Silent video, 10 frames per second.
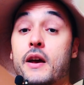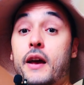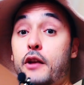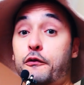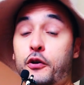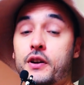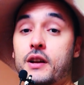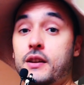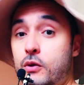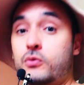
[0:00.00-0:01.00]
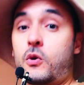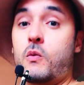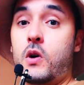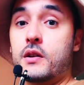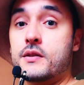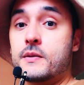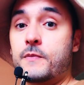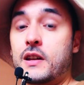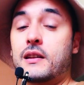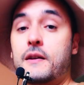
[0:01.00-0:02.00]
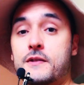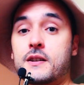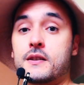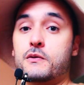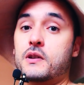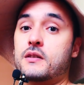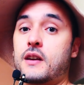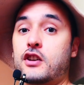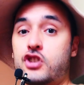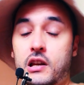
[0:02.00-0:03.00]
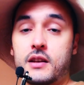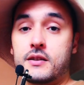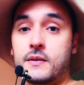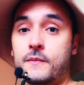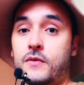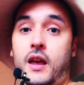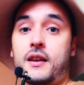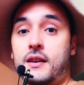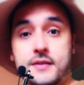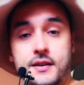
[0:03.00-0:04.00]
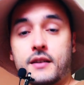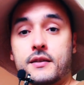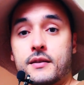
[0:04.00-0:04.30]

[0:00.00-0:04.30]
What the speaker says: And for the neutral ones, it leaves us with agility and instinct.